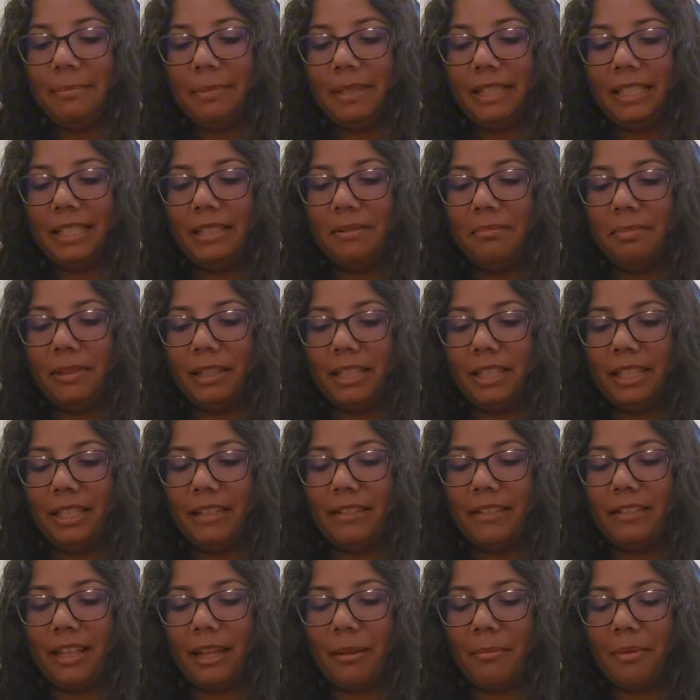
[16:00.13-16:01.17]
please, please
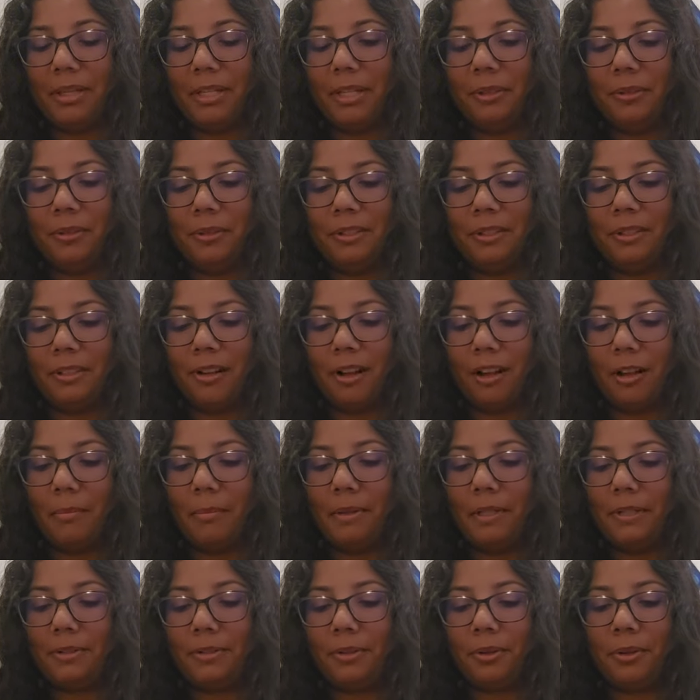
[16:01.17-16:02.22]
let me know in the
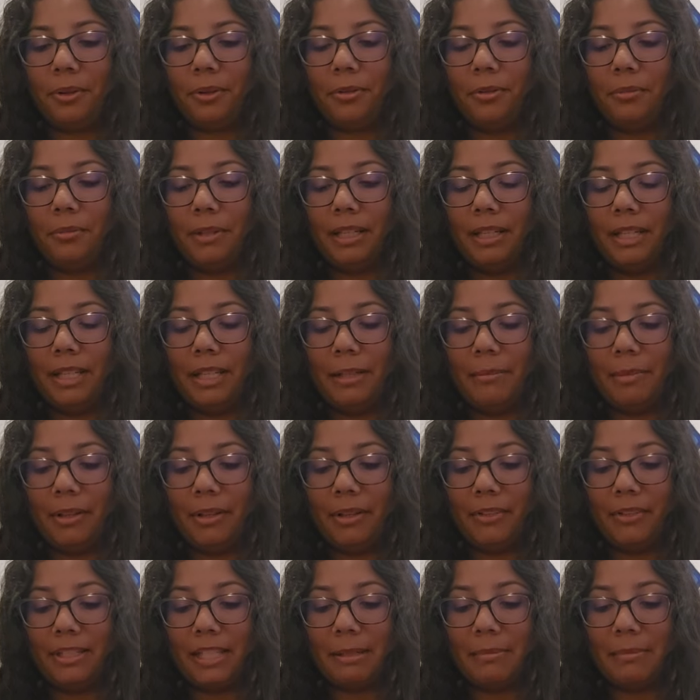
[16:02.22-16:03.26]
comments or shoot me an email.
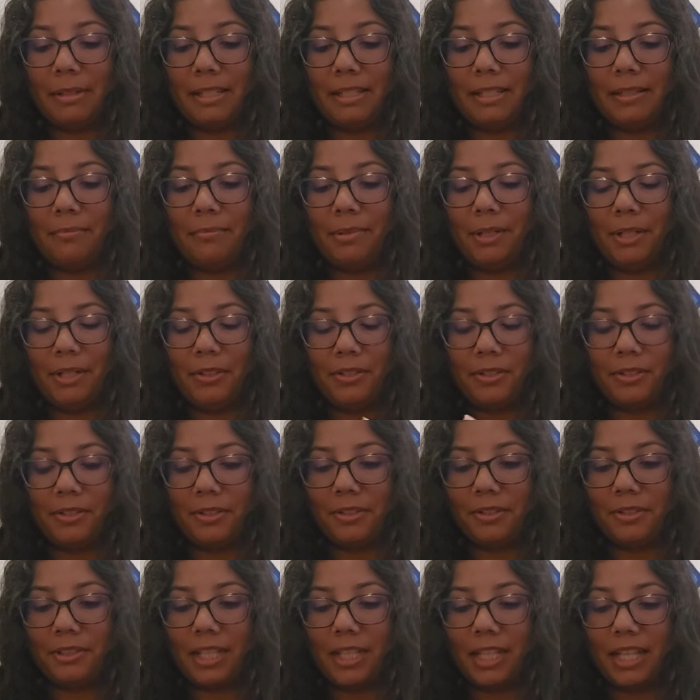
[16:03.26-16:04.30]
Send me some
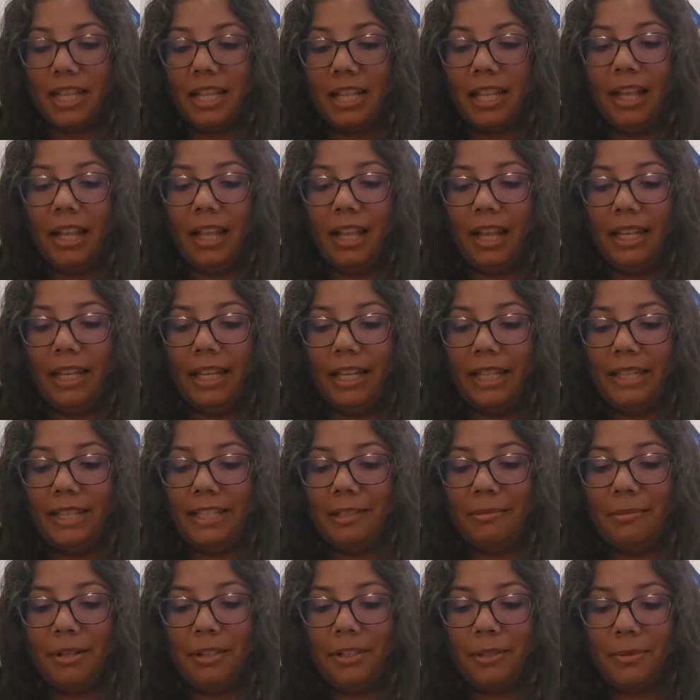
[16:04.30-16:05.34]
pictures. I need
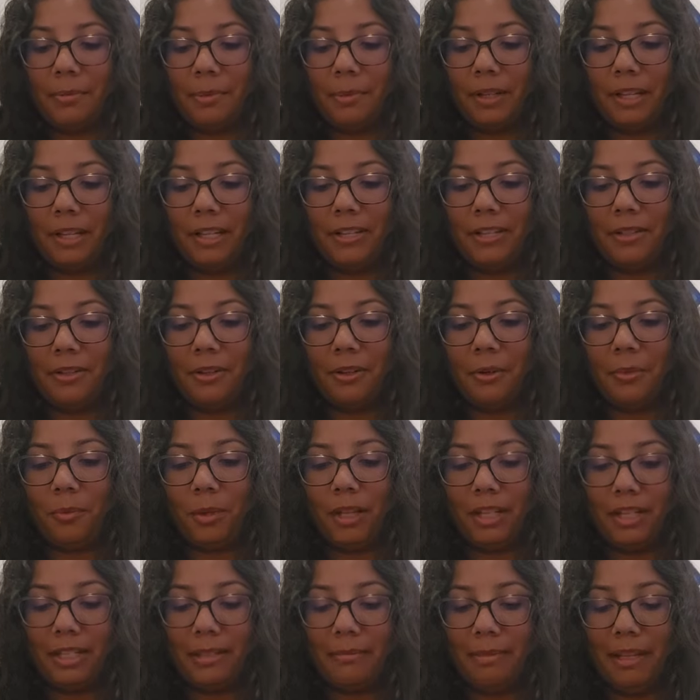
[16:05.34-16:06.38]
some inspiration on
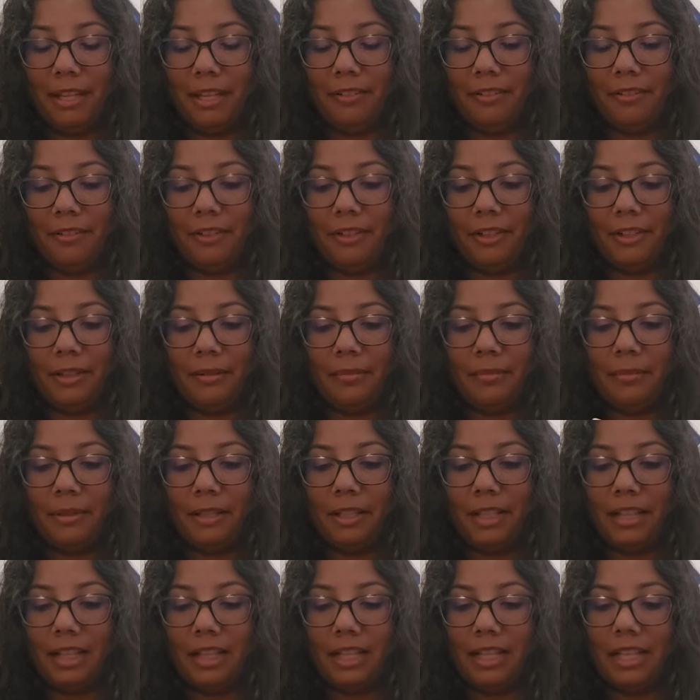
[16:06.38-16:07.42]
what to make for him.
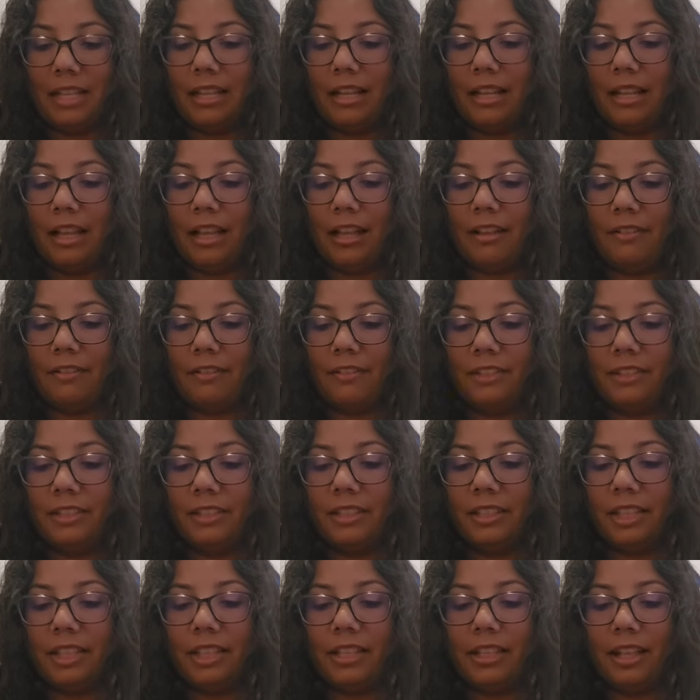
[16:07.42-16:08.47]
I feel
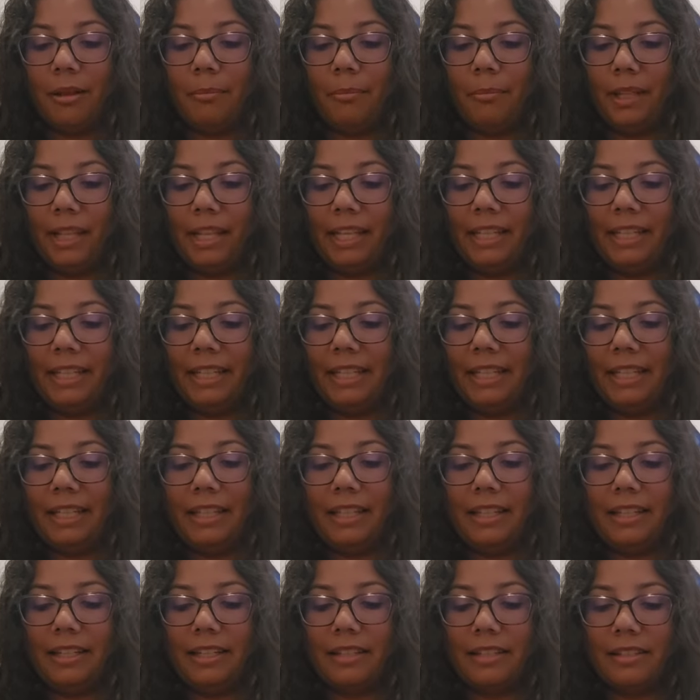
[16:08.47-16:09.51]
like a blanket
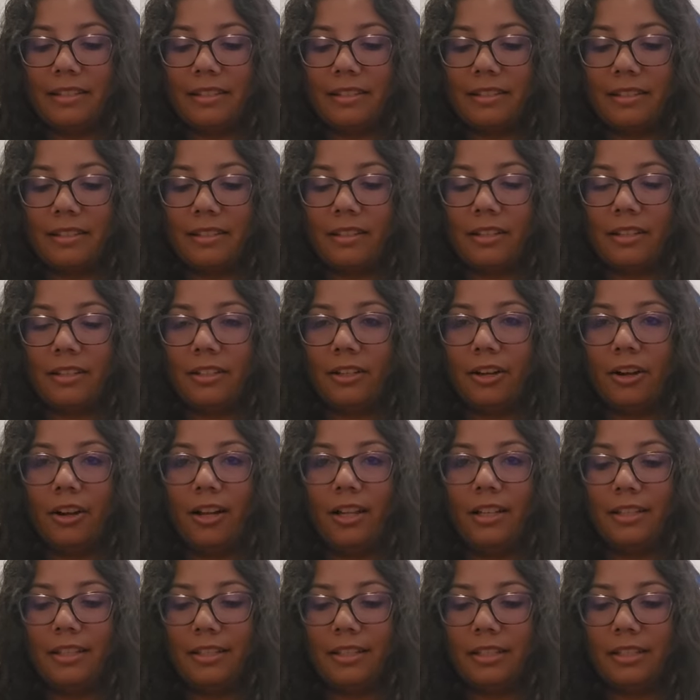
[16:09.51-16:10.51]
is not,